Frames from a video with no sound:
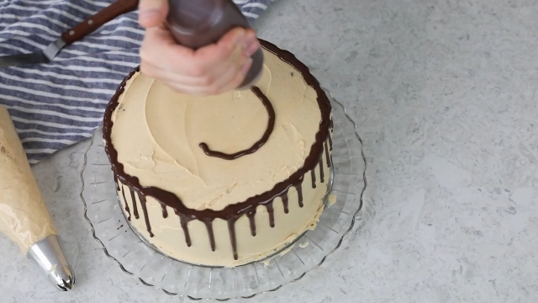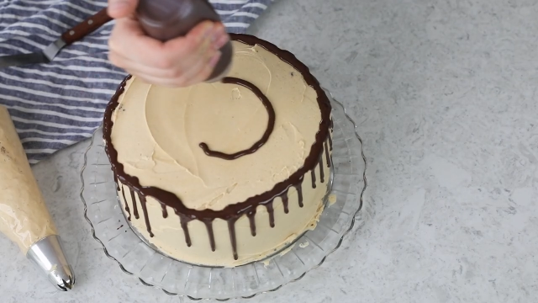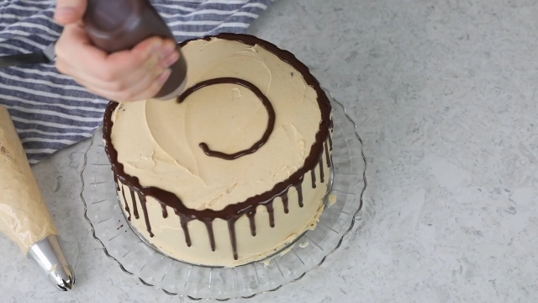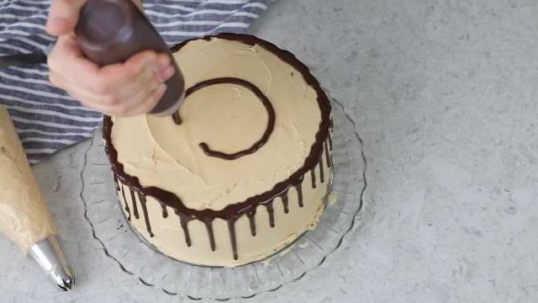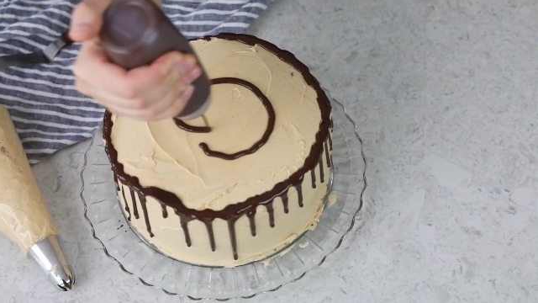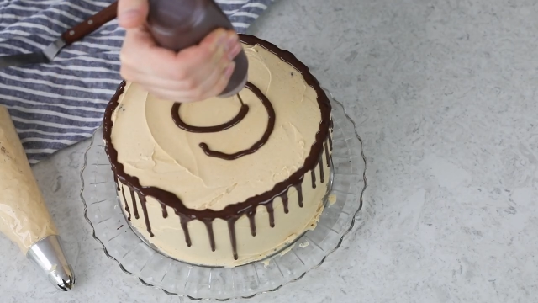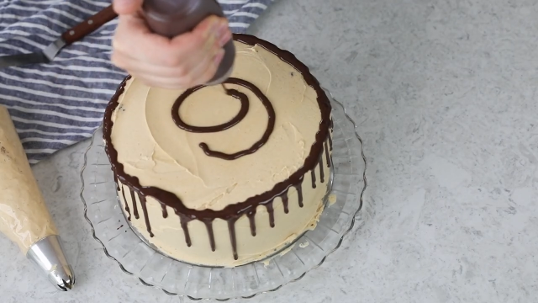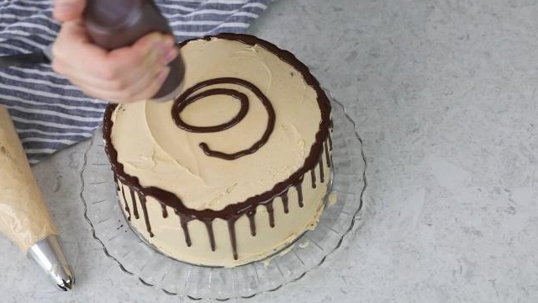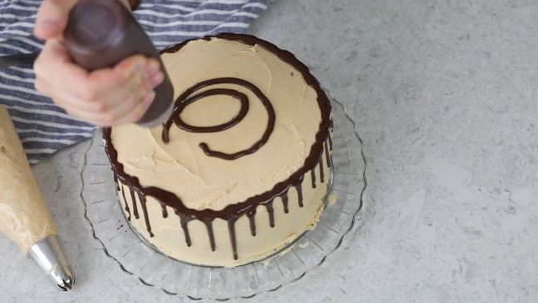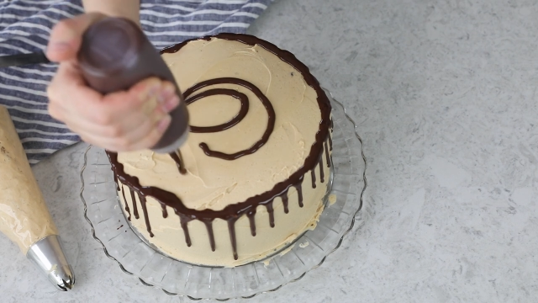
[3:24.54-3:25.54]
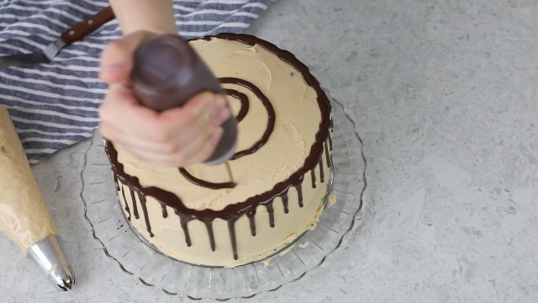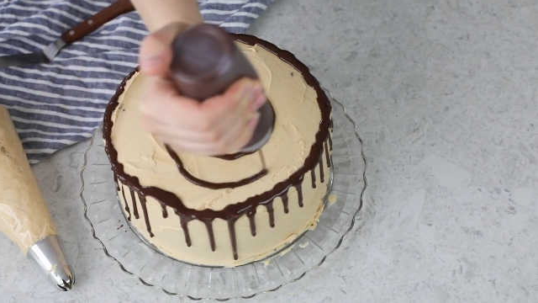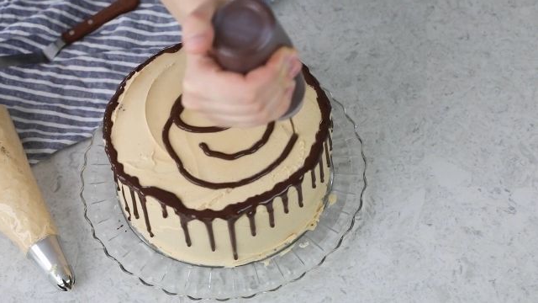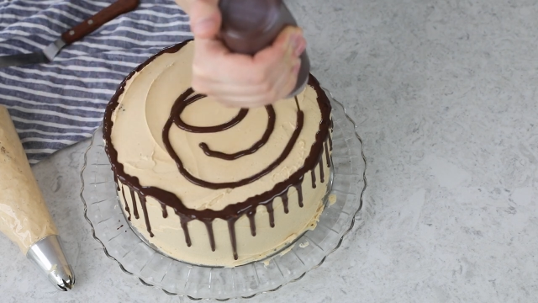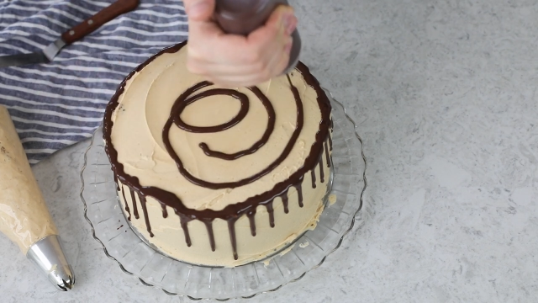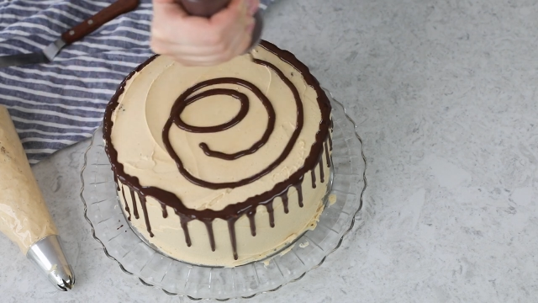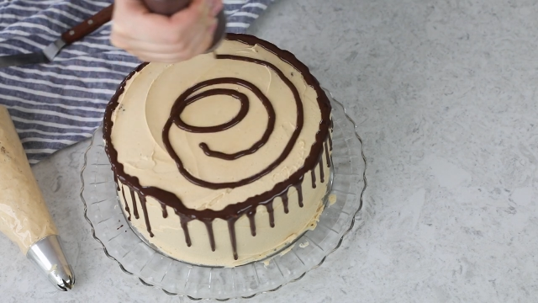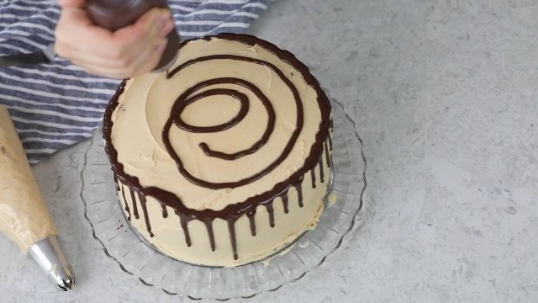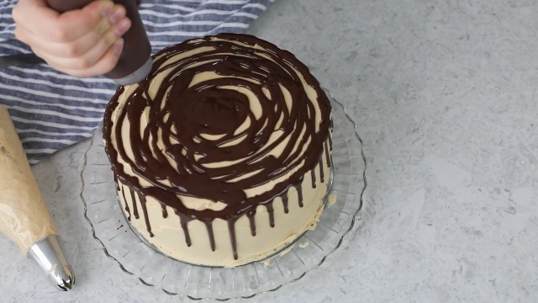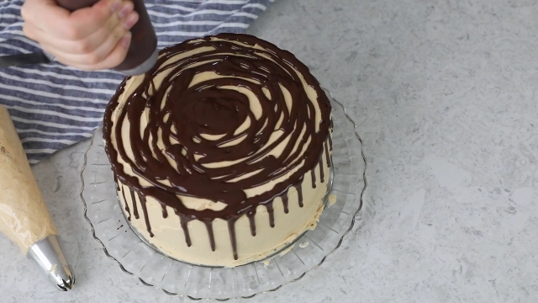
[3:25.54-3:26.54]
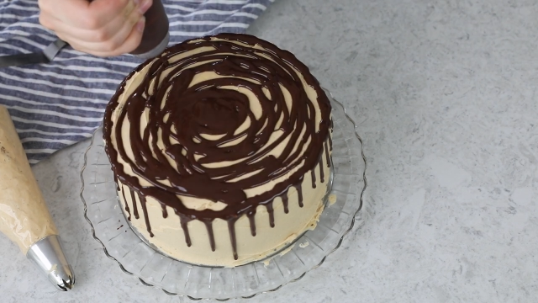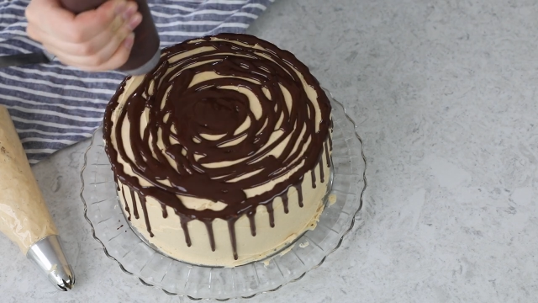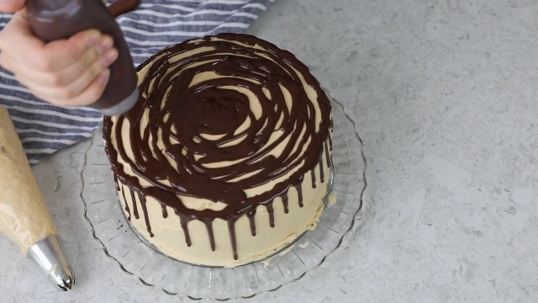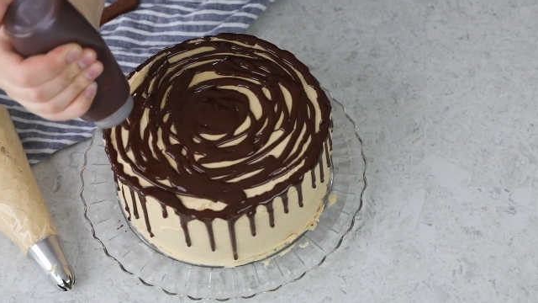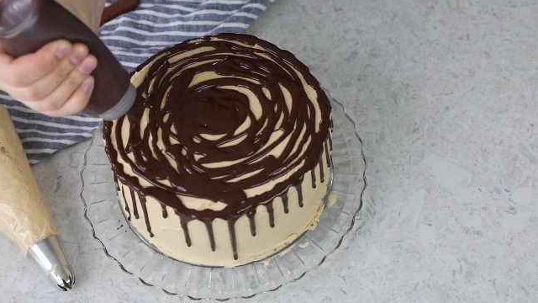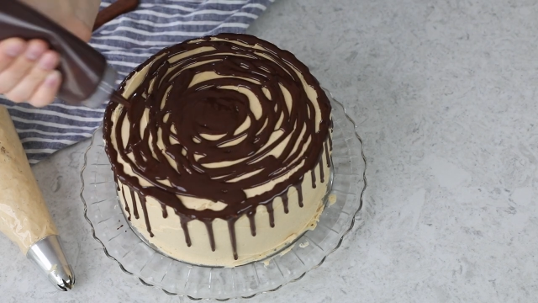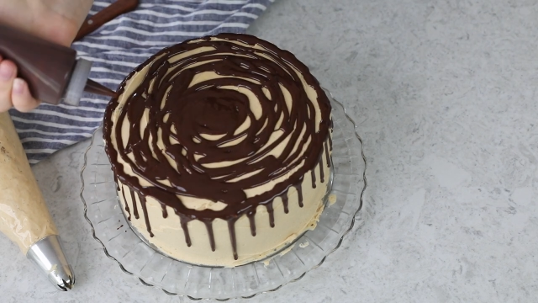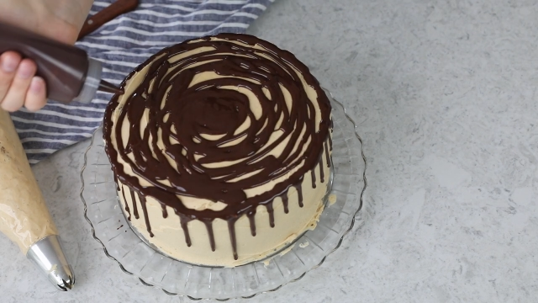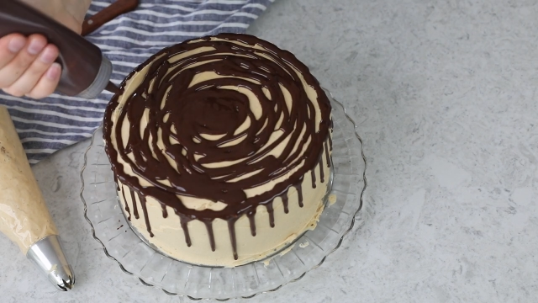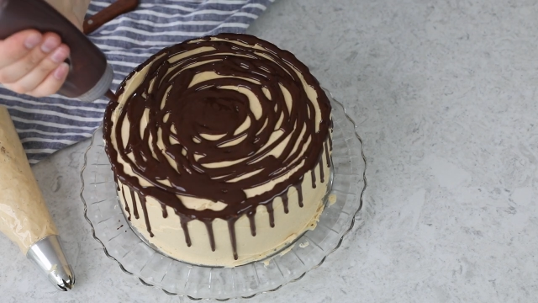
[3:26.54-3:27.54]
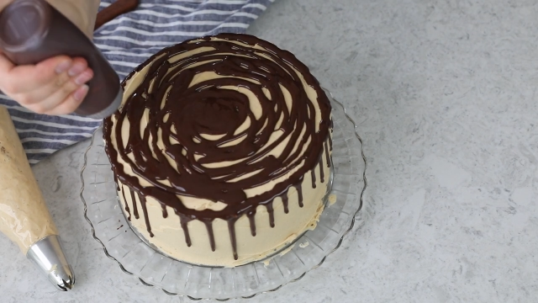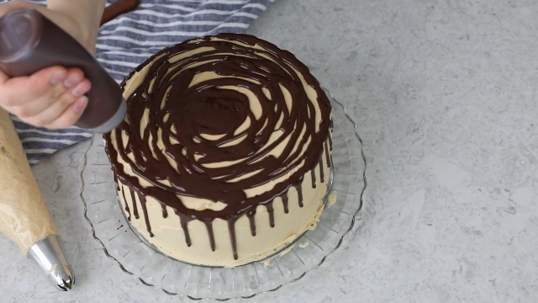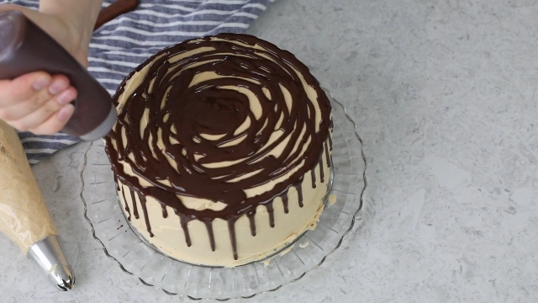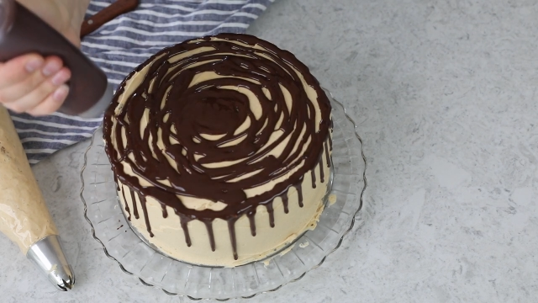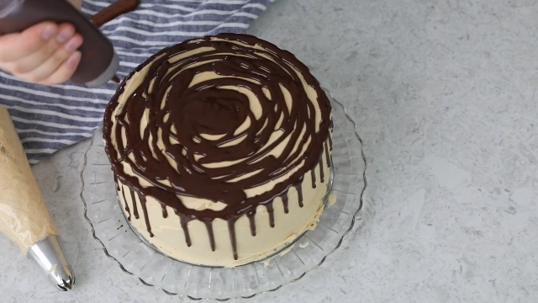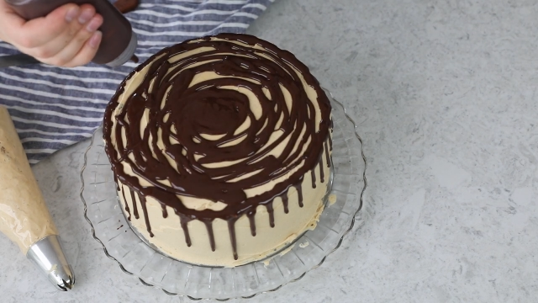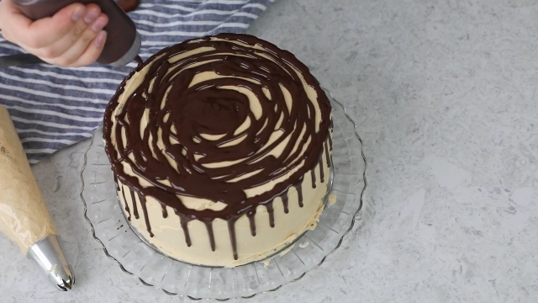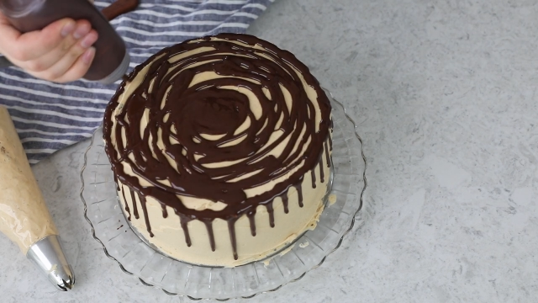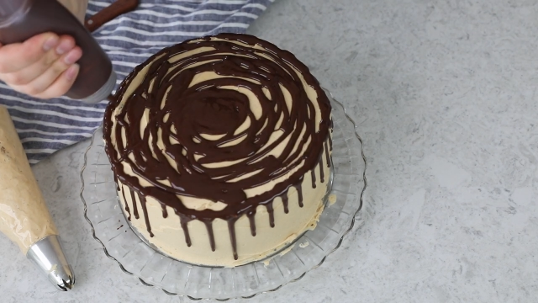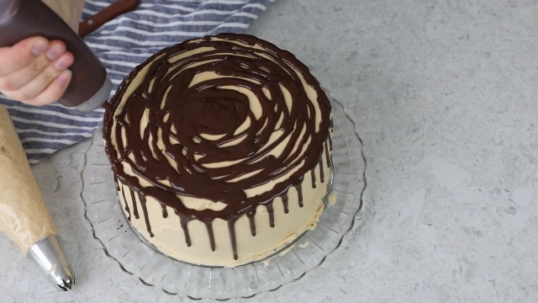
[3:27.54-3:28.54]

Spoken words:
(no speaker visible)